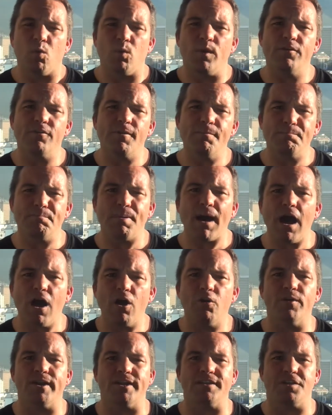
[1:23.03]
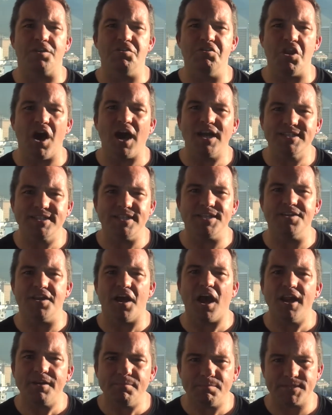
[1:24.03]
we're empowering the
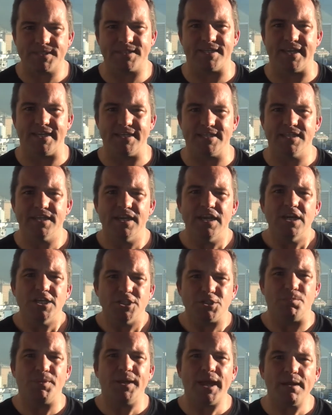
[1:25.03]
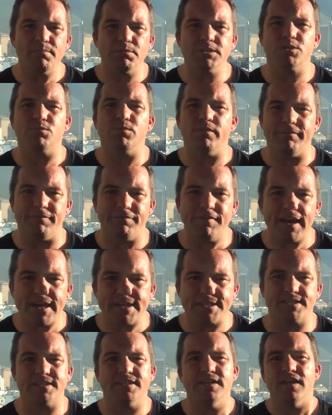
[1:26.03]
99% to be able to
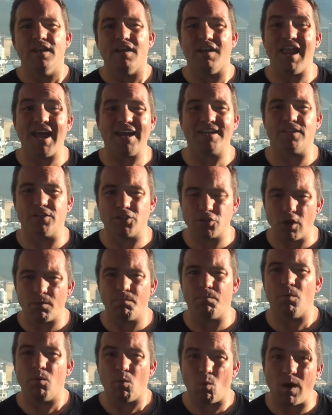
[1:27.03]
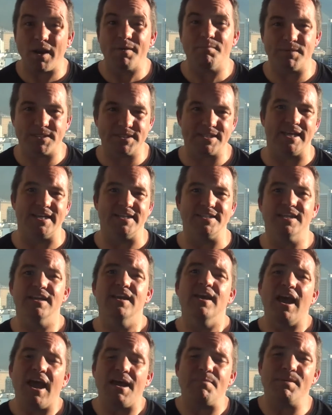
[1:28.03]
invest like the top 1%.